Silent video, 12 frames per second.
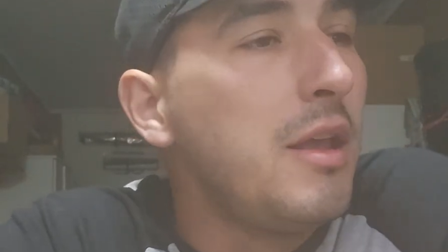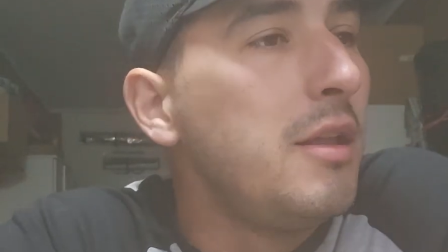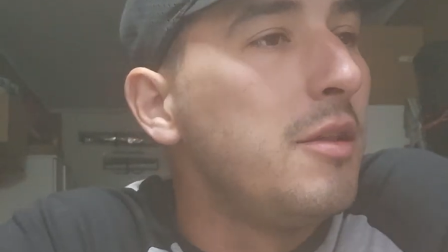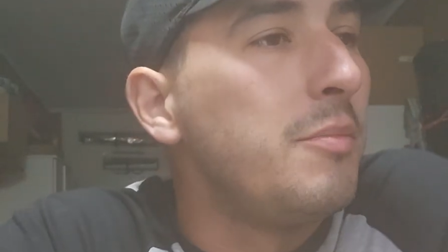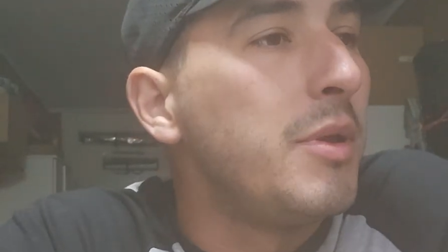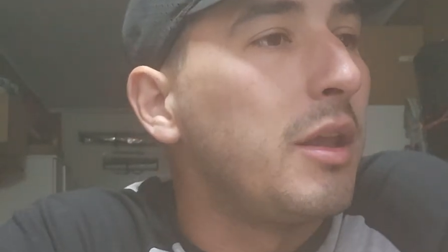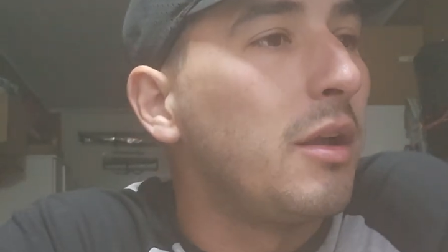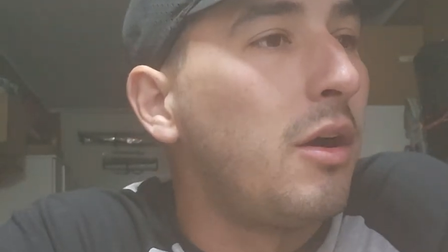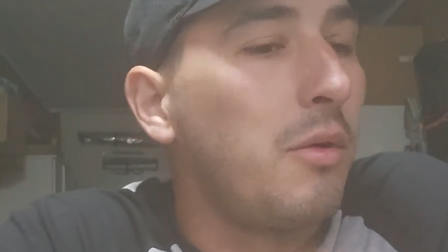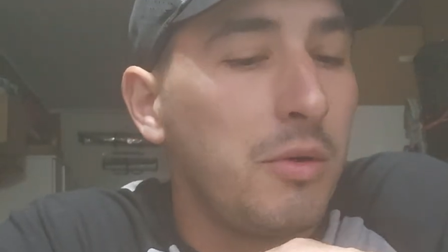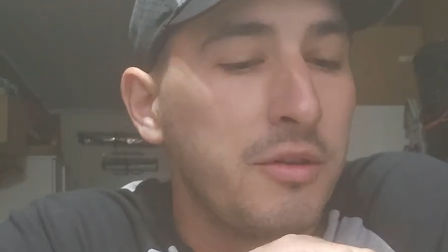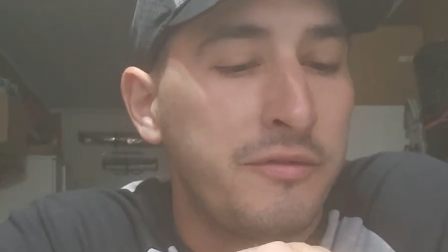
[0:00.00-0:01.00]
Depending
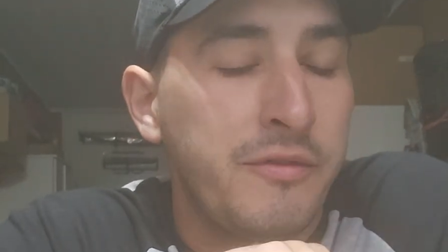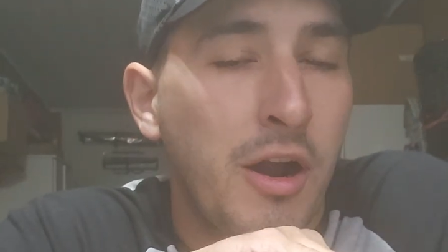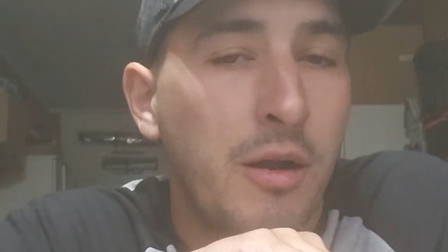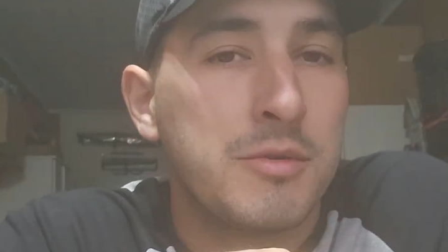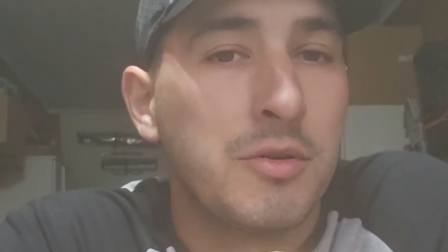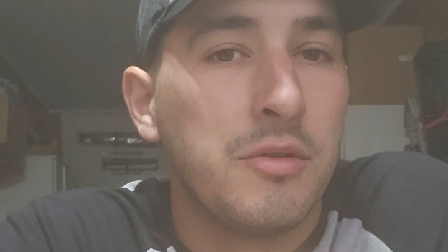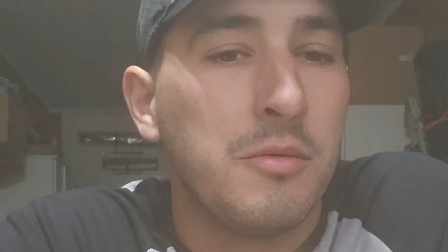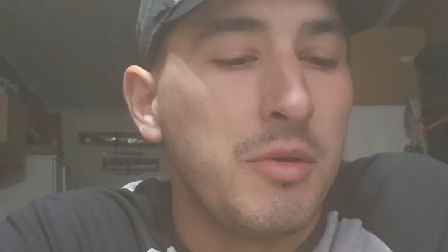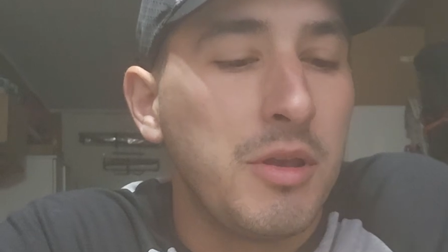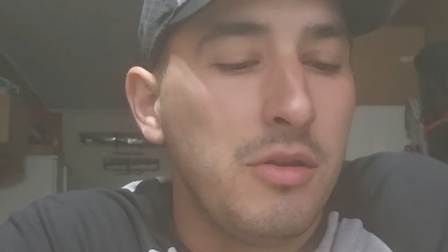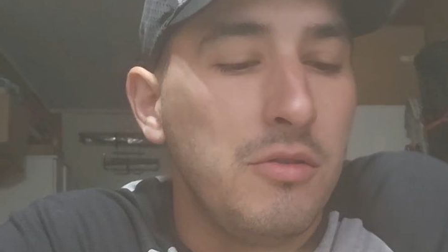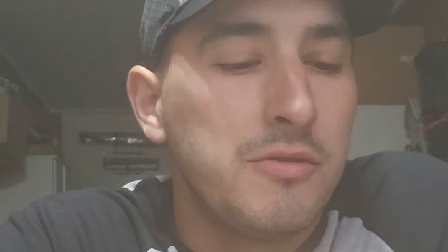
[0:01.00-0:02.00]
on what the firearm is going to be
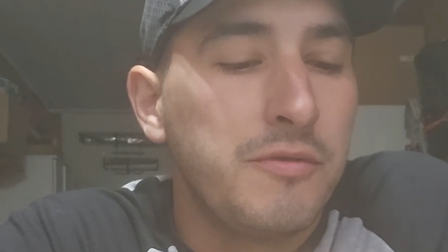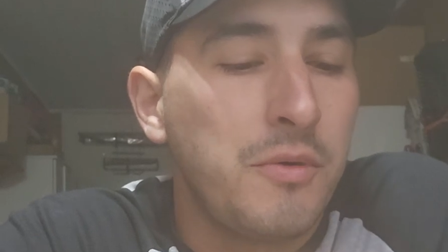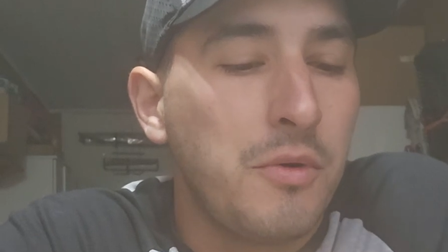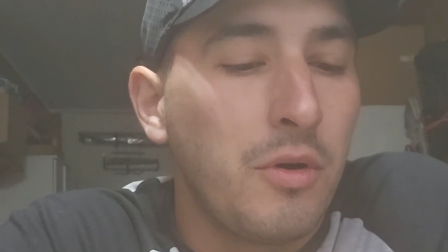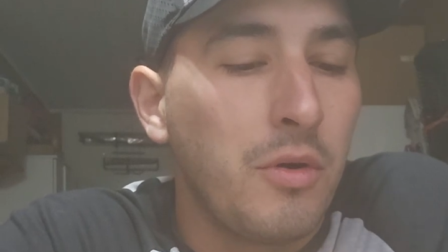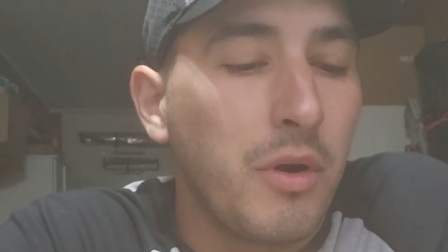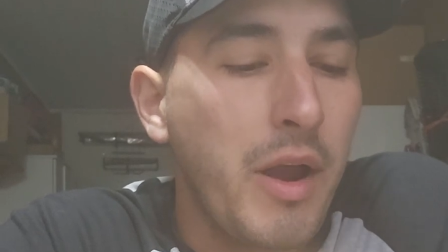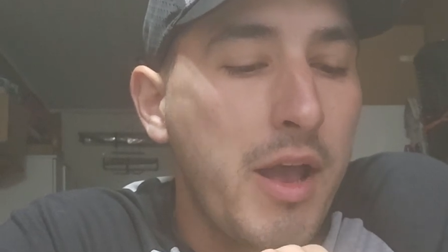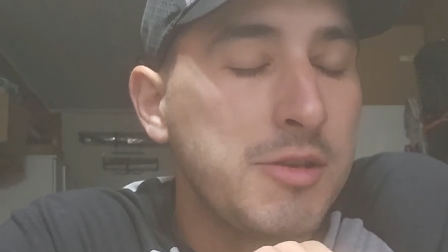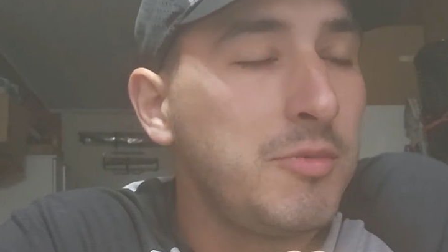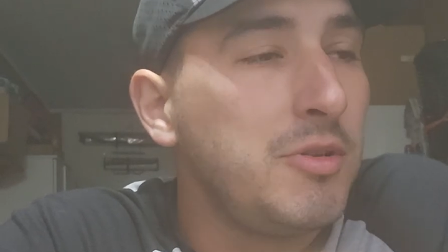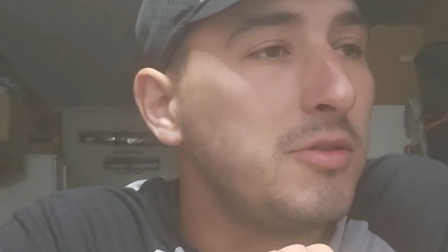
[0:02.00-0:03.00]
used for or
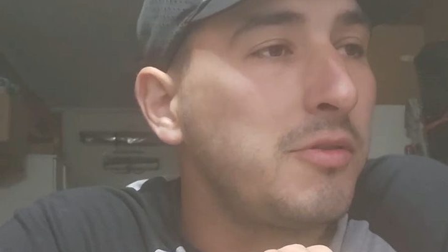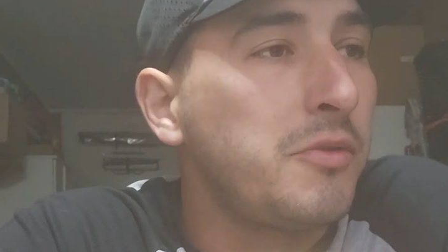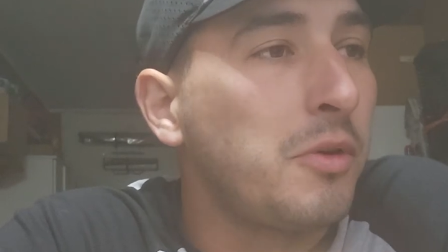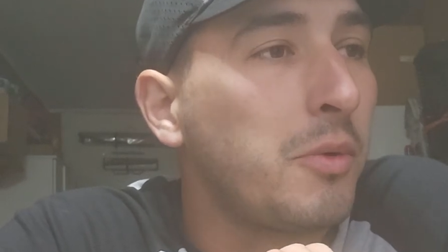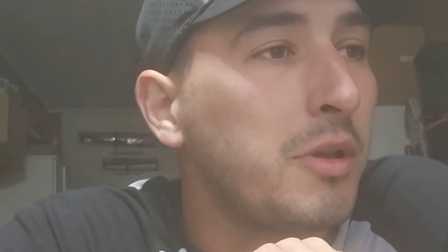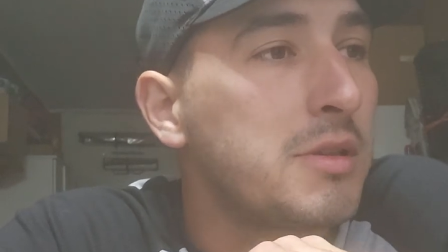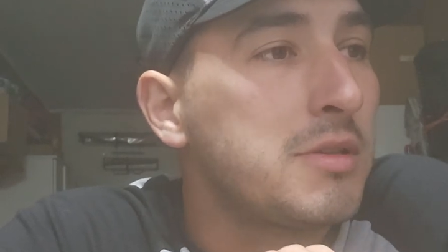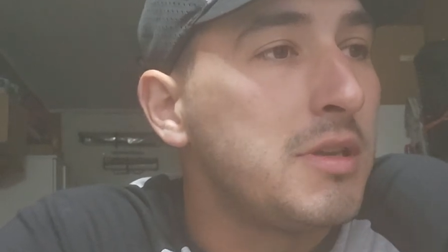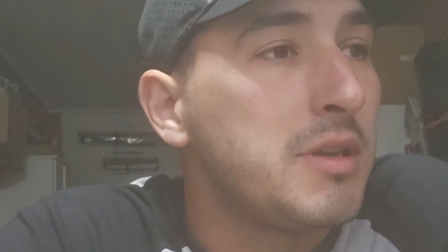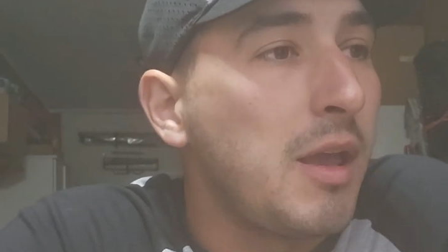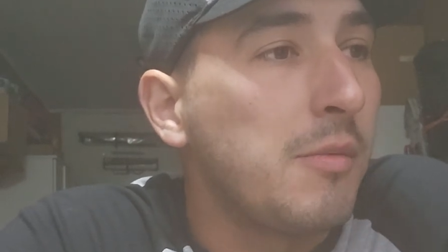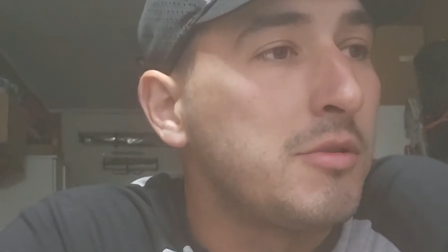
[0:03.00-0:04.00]
has been used for, we could see
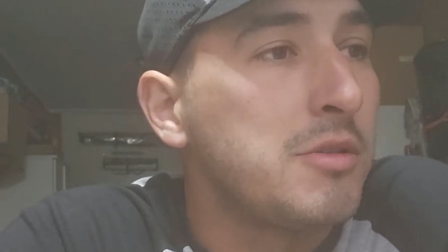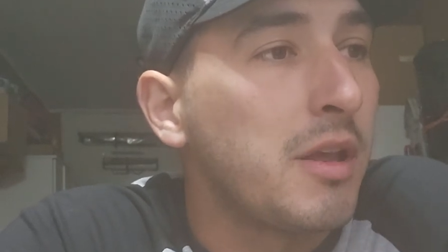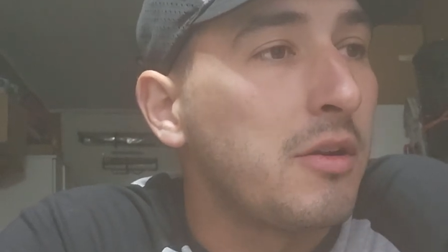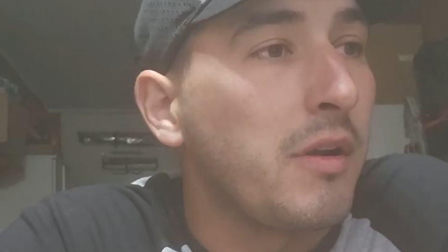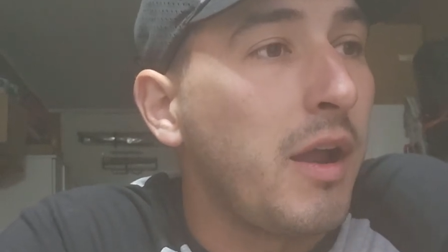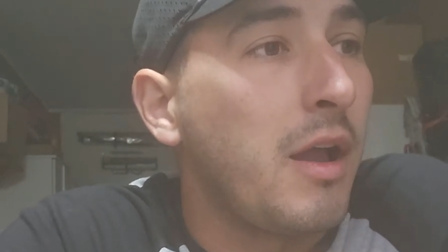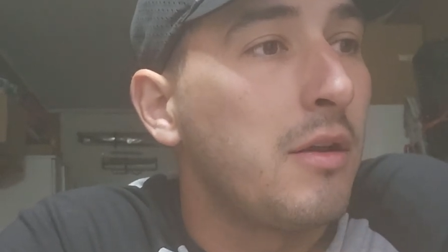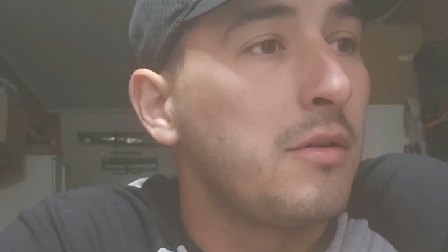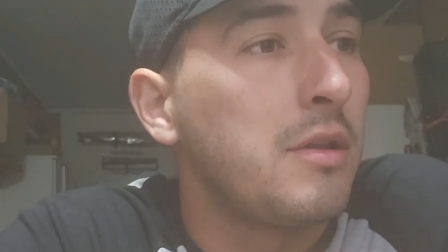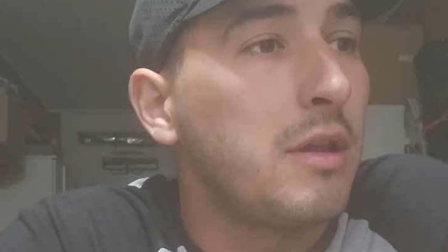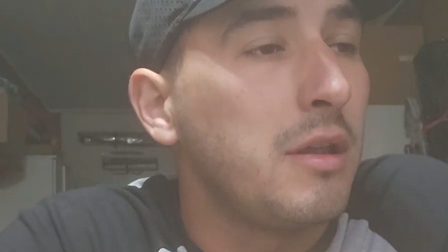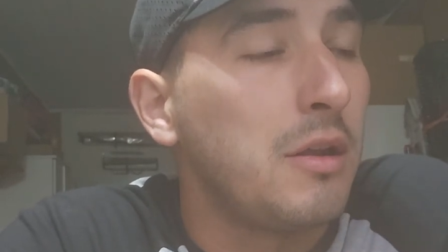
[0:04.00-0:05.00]
damage to that crown
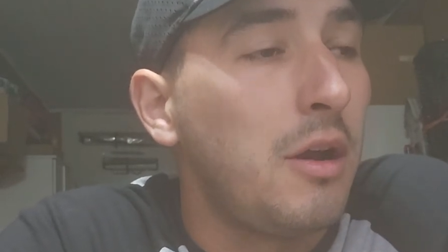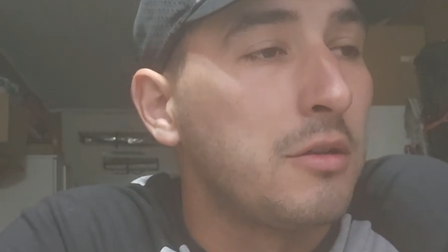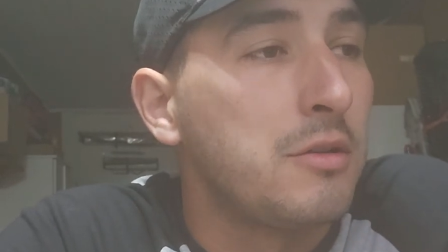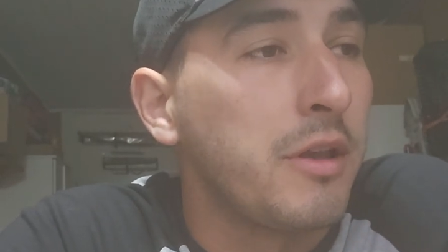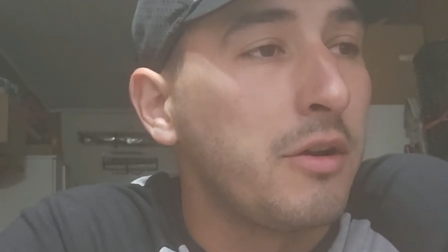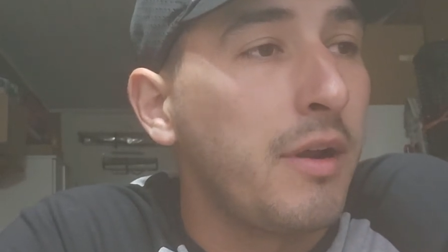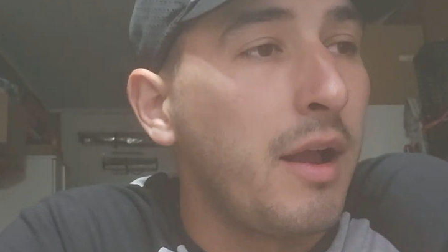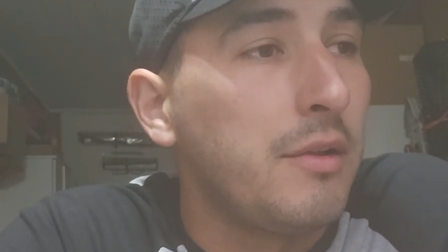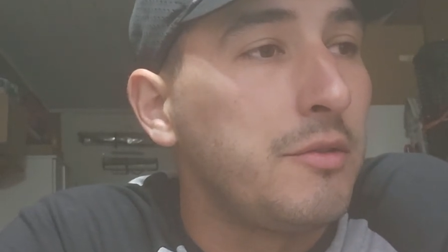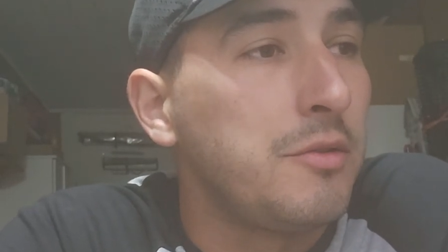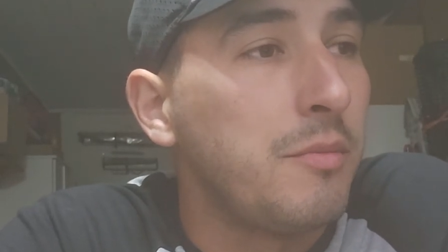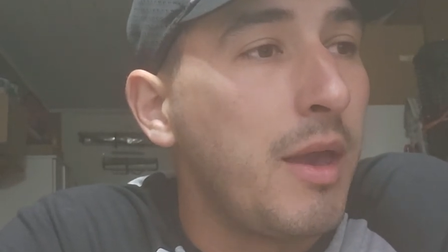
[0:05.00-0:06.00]
and alter that crown
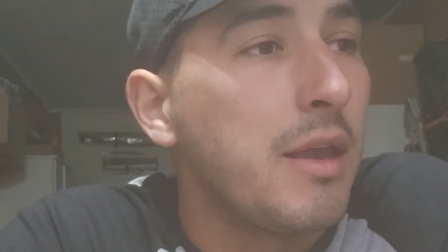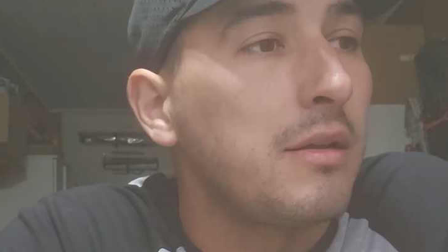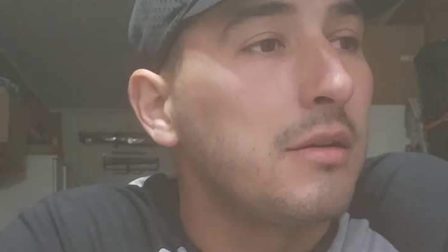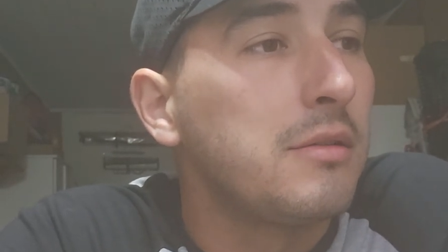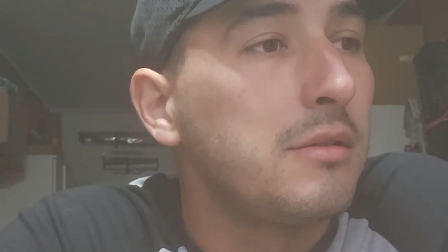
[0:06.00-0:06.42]
to make